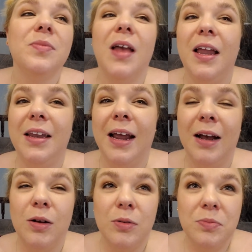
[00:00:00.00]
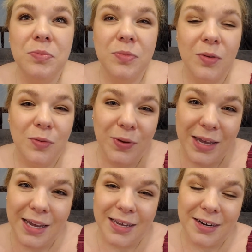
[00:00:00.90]
And now, we
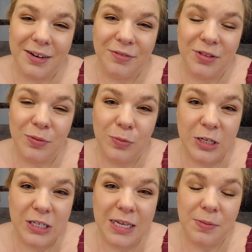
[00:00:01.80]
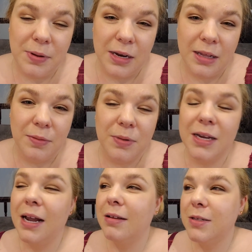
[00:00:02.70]
can't get enough of them. We just keep eating them. Can
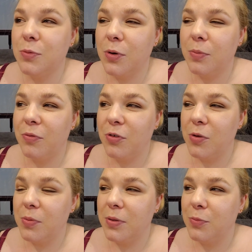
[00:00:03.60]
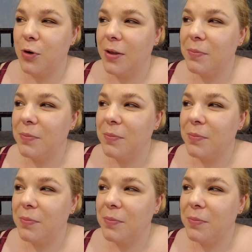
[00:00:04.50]
I have some more before you put them away?